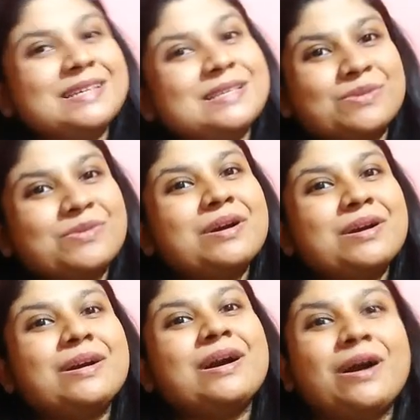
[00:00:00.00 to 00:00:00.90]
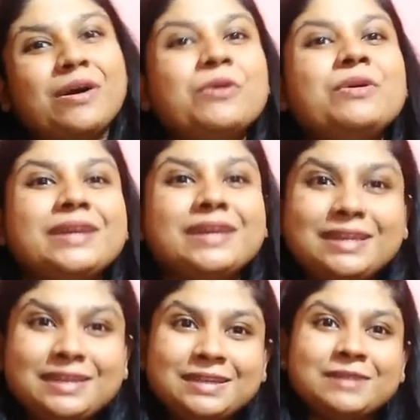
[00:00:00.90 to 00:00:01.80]
So how
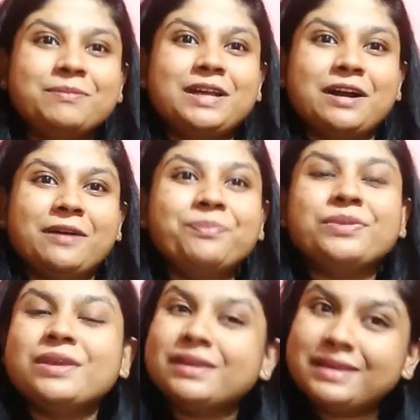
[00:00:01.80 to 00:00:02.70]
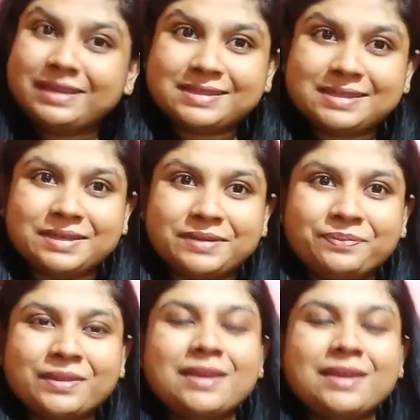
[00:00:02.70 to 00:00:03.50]
it become easier?